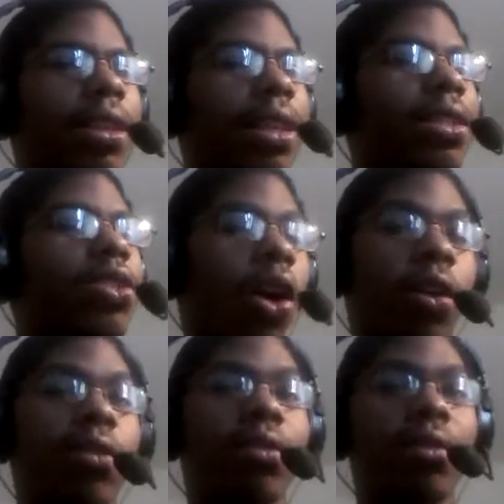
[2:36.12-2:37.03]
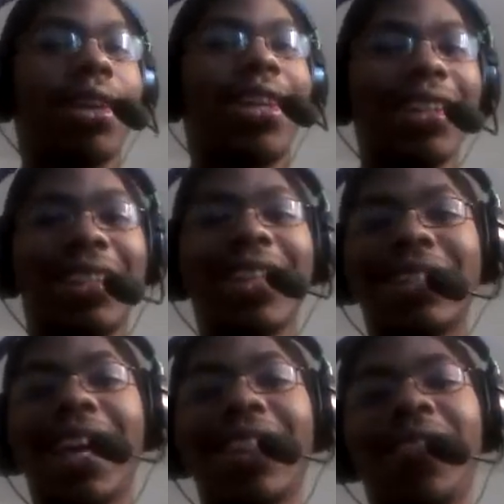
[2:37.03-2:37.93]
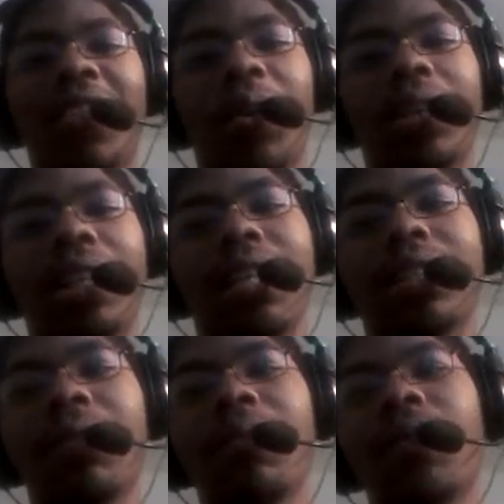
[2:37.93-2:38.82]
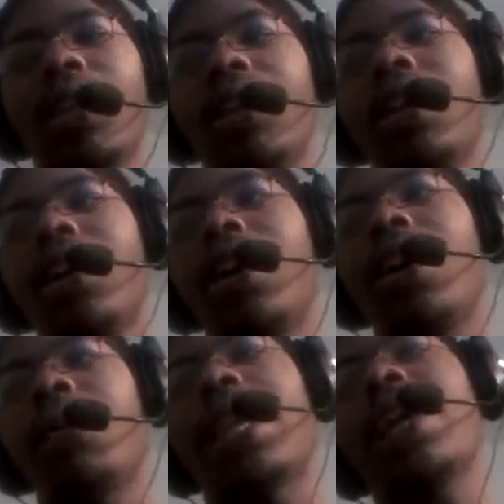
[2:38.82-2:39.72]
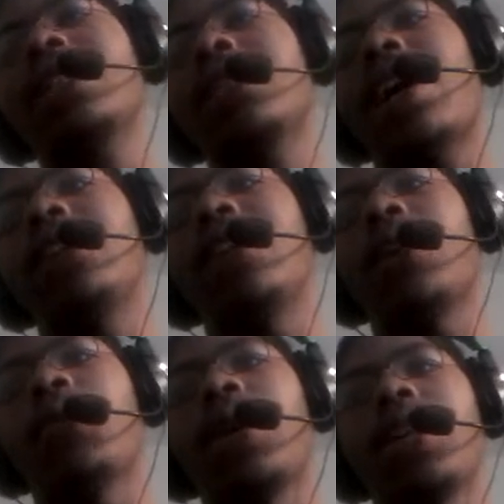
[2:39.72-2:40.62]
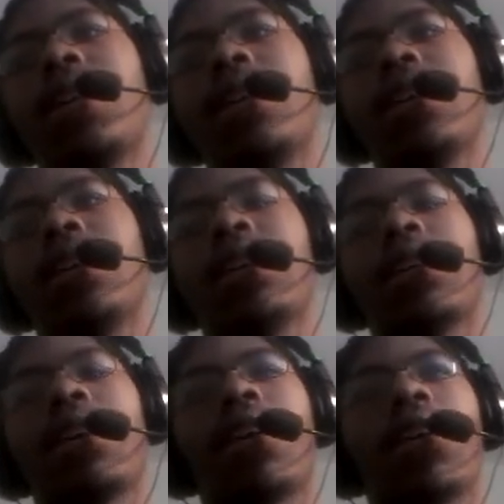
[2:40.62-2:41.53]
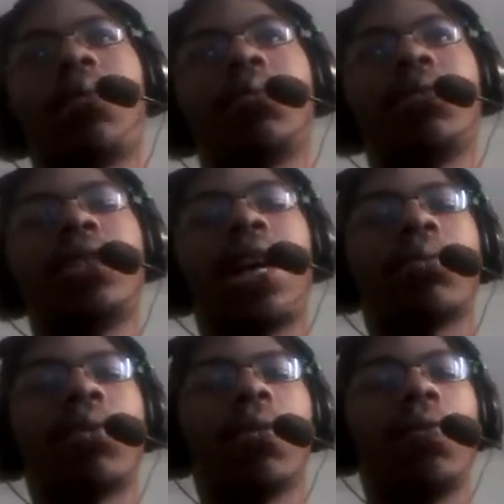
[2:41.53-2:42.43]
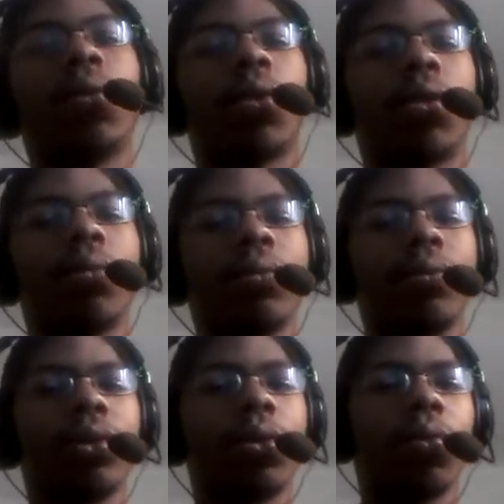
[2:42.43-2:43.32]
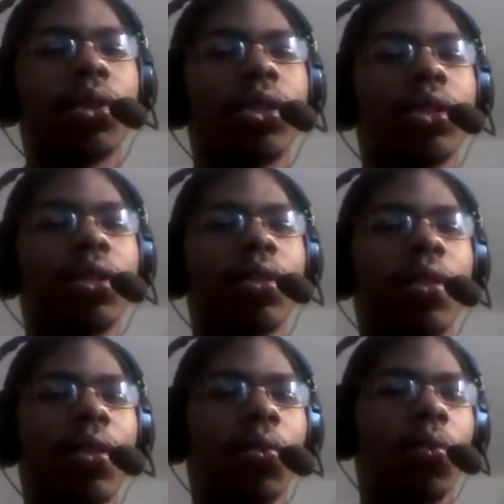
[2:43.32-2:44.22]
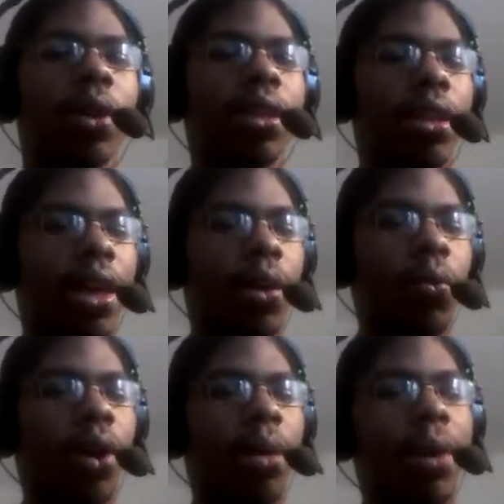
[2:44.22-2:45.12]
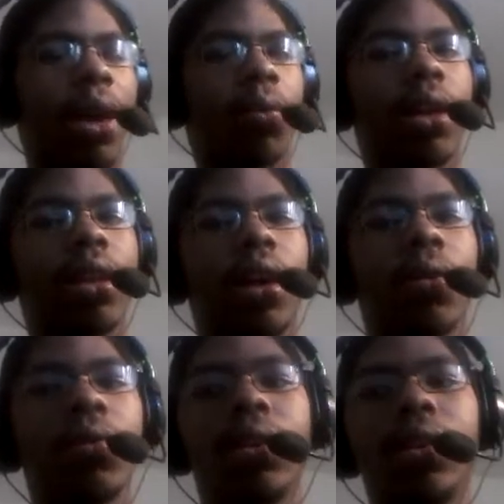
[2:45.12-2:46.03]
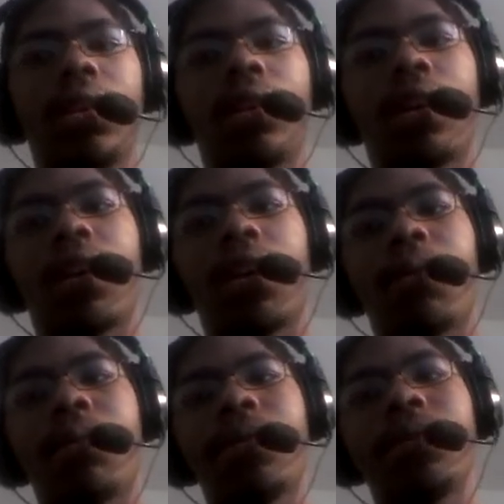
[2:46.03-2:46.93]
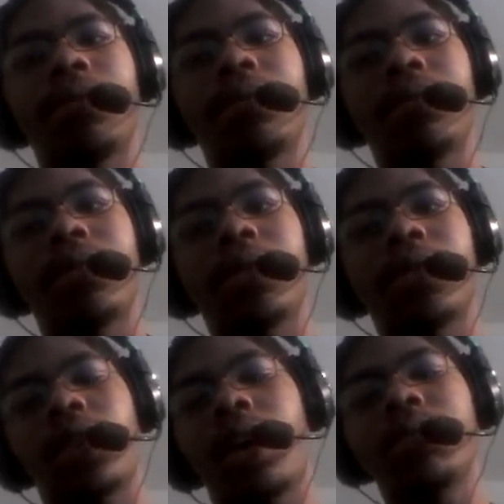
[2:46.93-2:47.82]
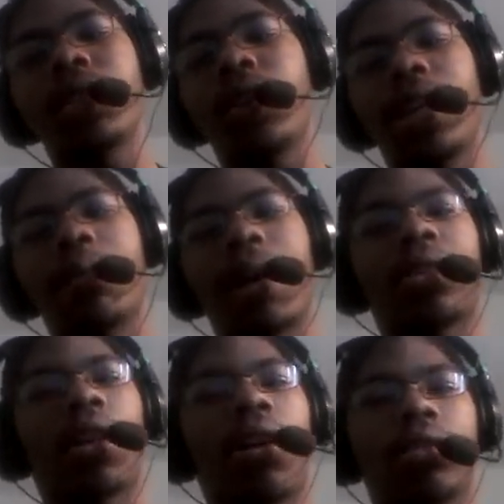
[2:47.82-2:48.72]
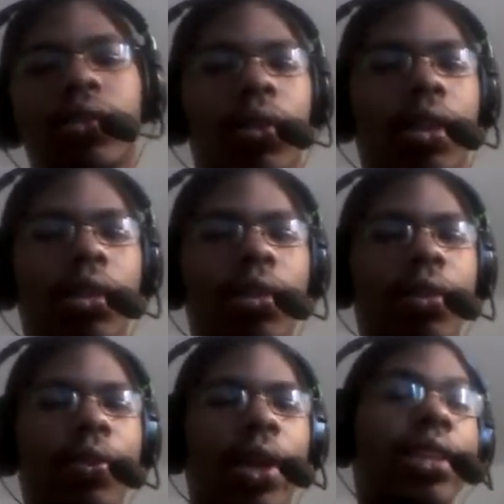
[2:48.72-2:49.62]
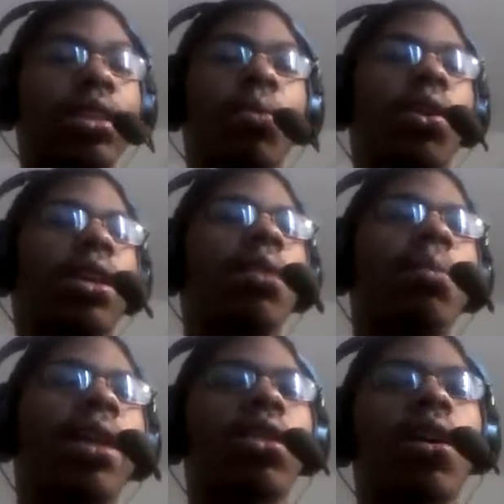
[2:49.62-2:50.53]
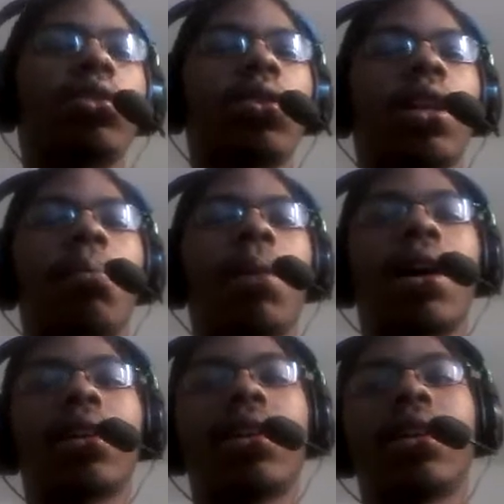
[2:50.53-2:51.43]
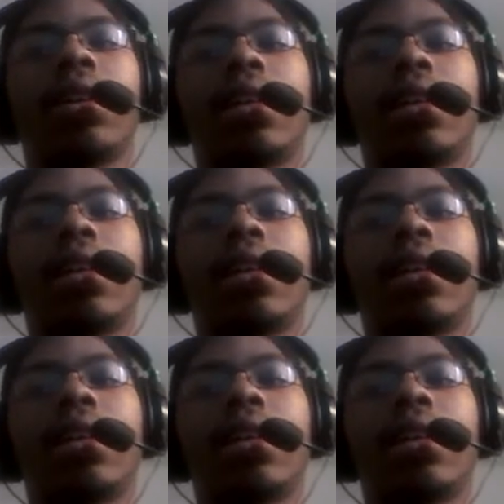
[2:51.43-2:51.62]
it's dark to say the very least. And I just got done reading chapter 4, which is where I'm at right now. So I'm just gonna get my thoughts on it. Actually, I'm gonna give my thoughts on that manga